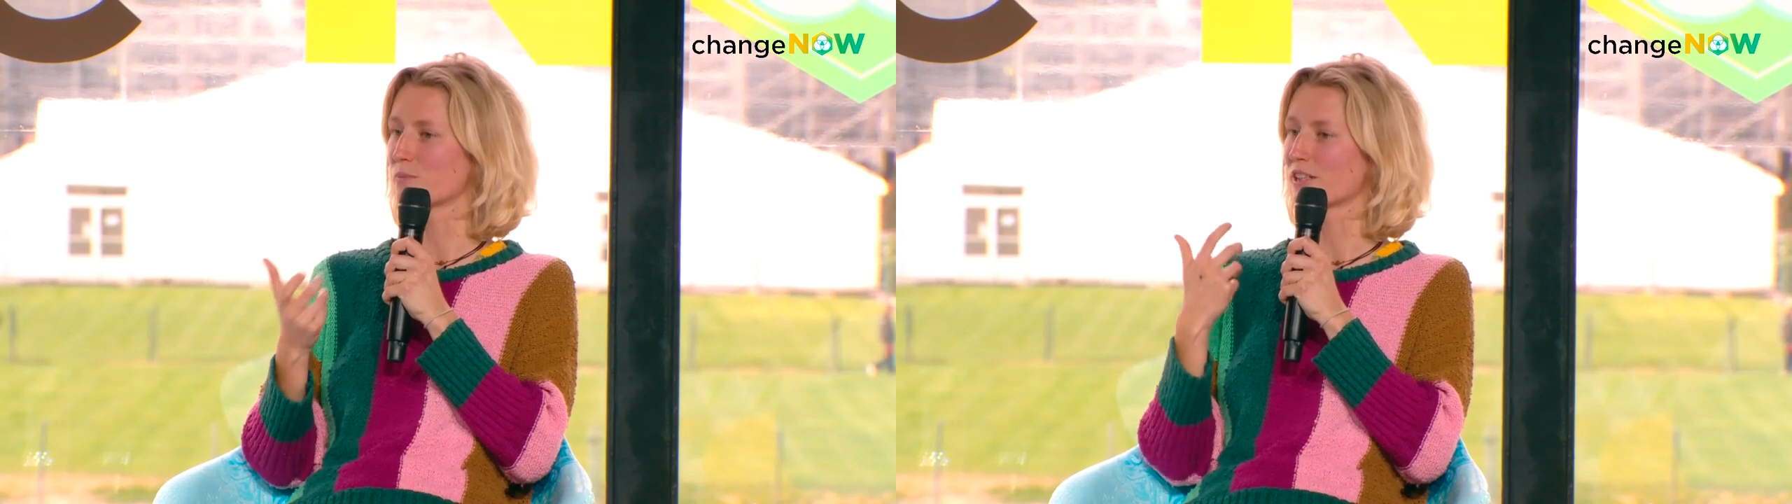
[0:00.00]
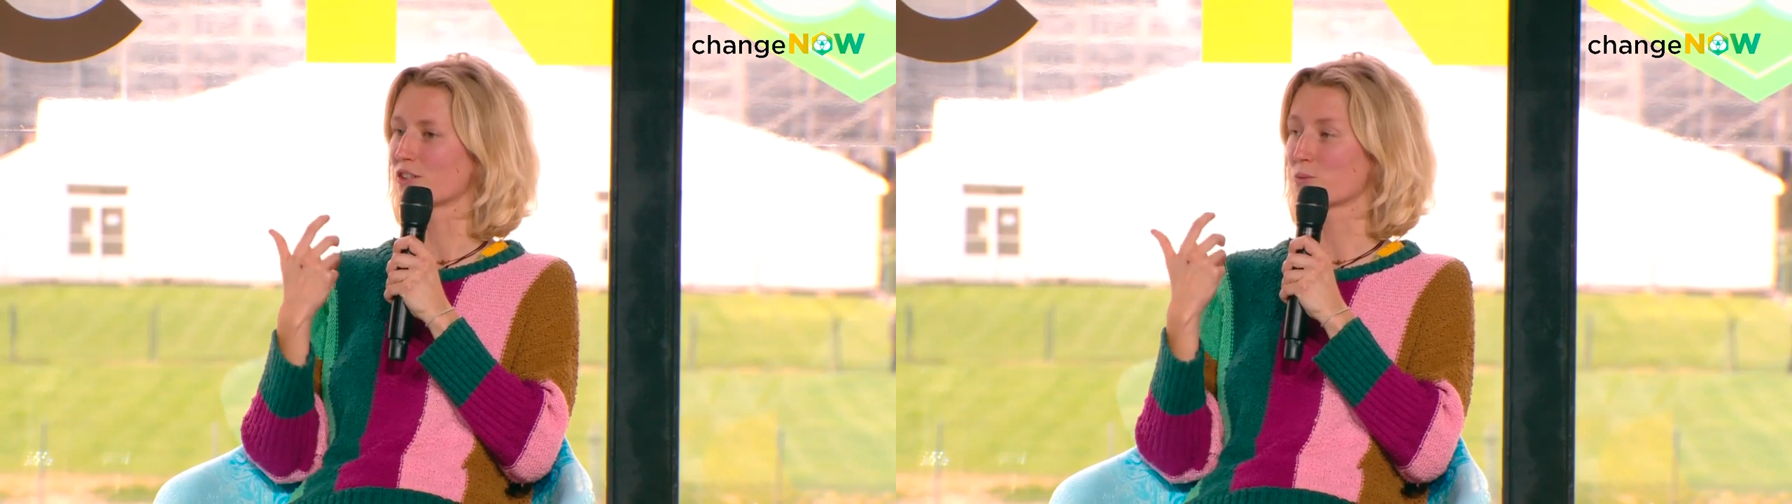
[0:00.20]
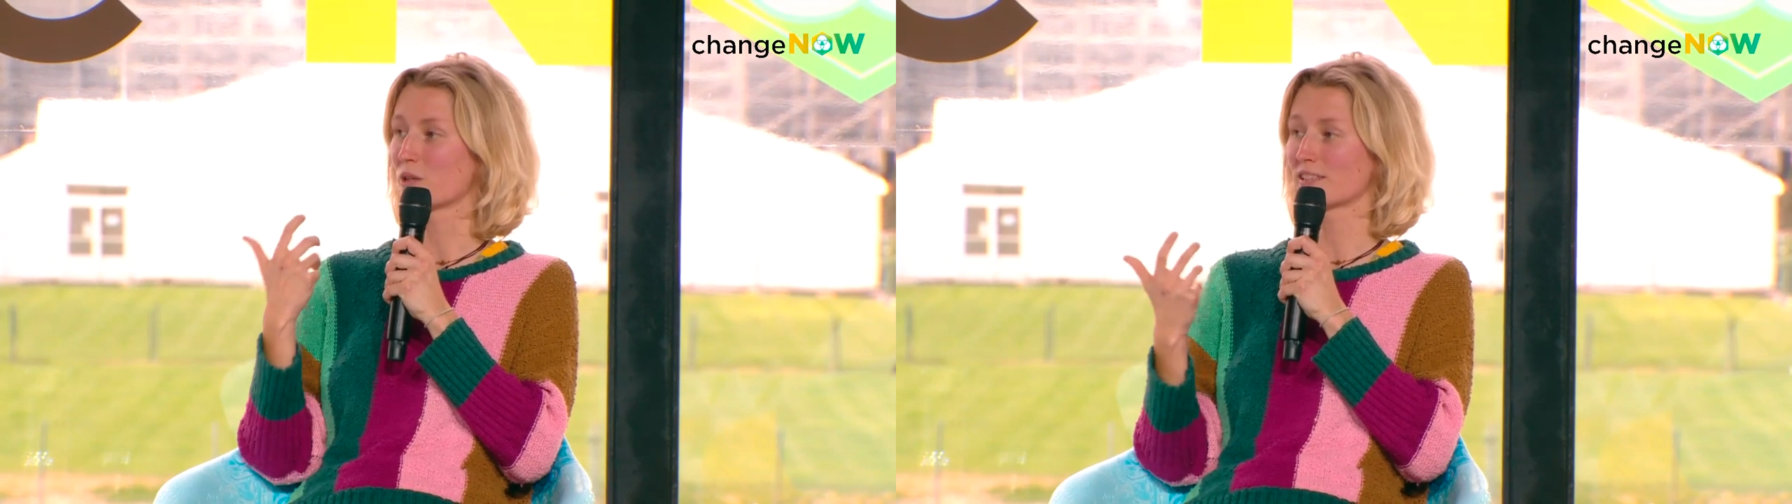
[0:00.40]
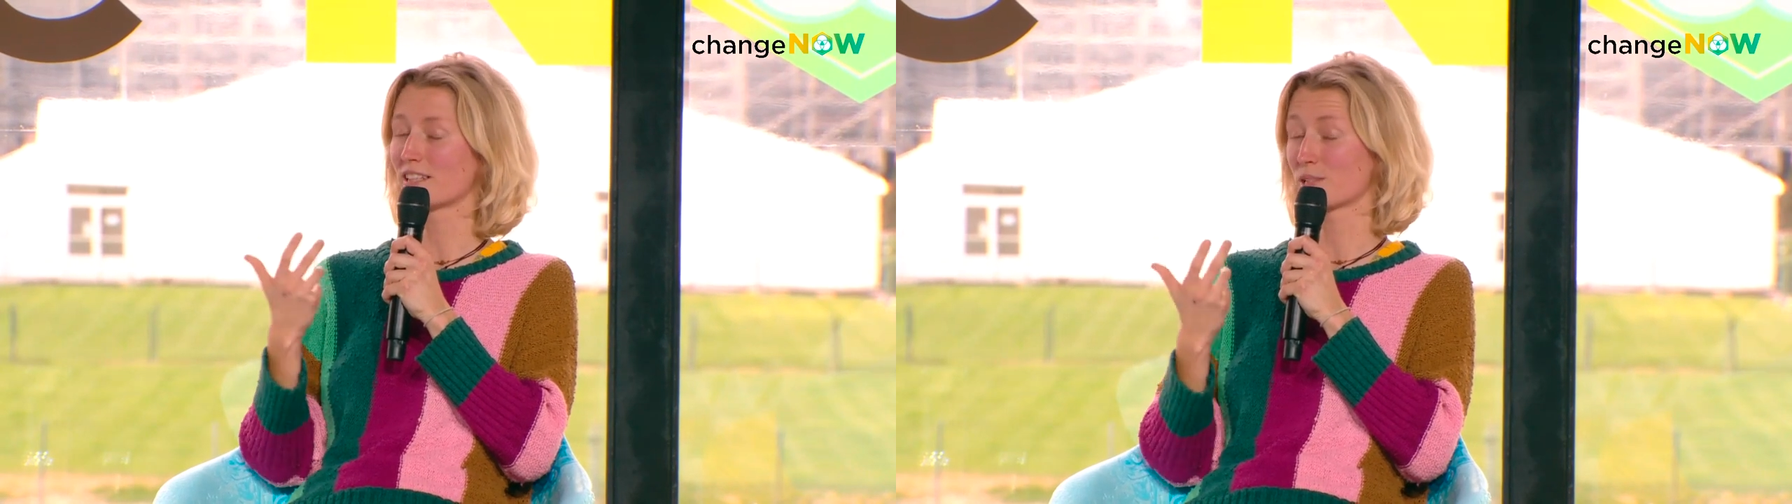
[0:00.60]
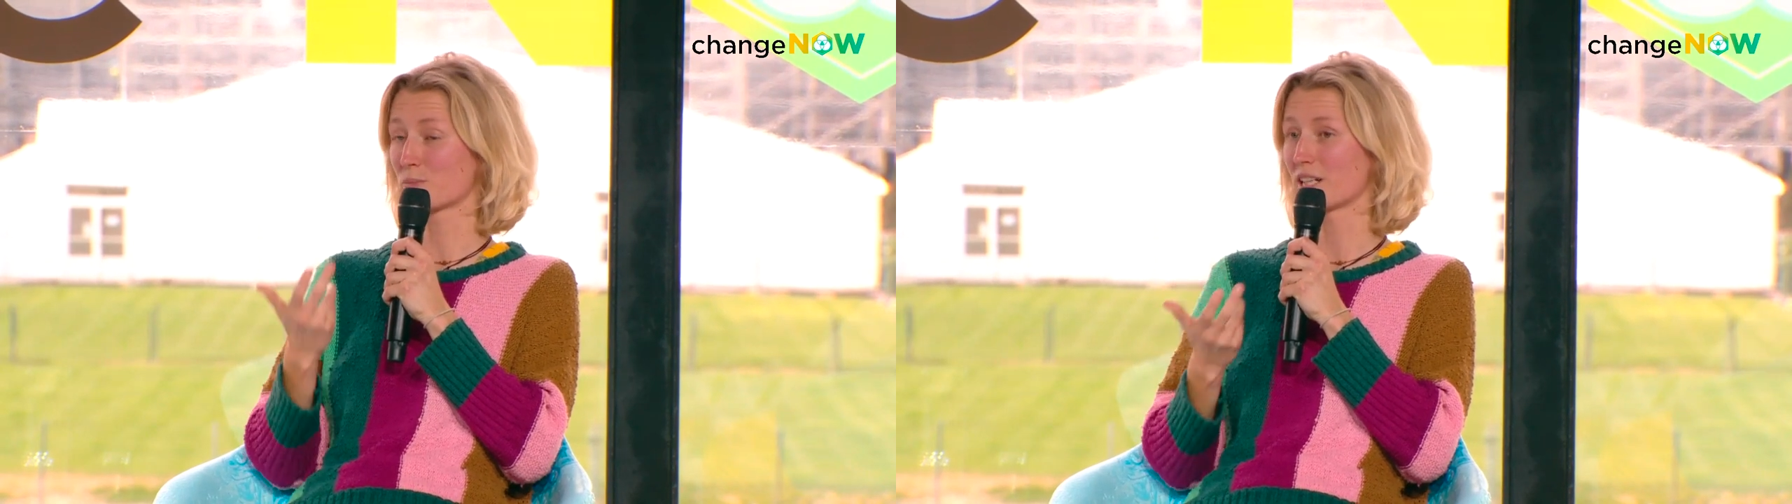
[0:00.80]
because what
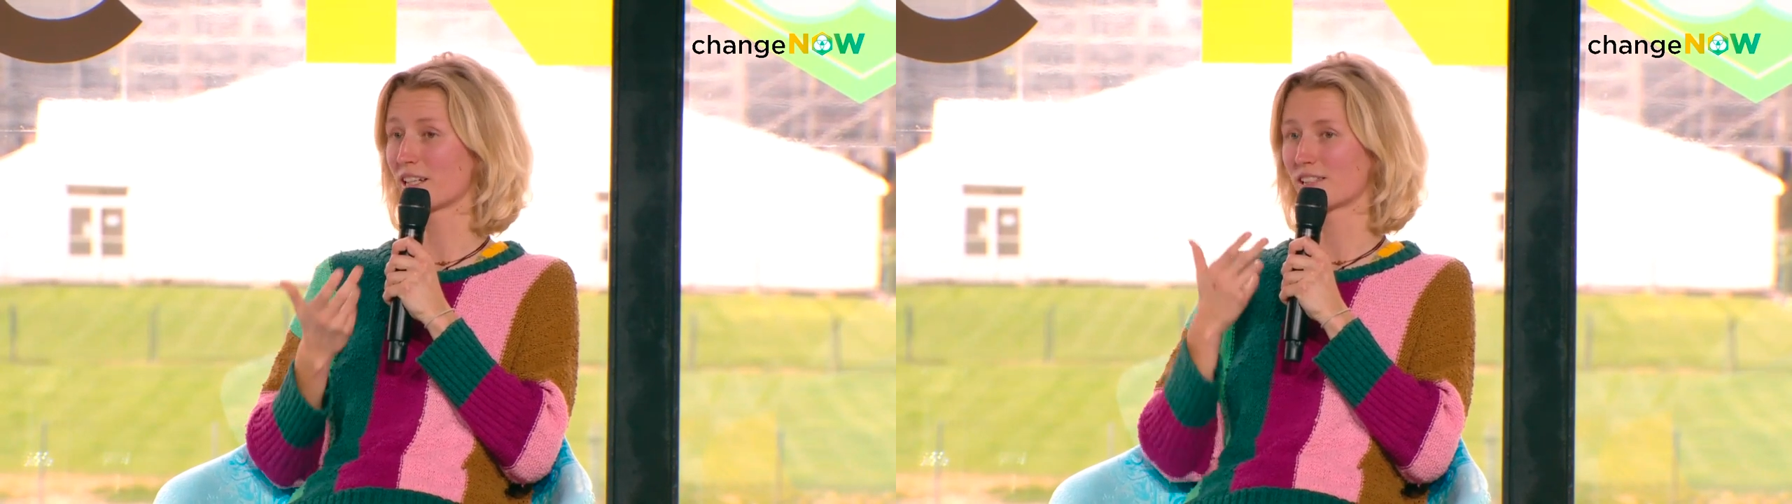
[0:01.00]
does it bring?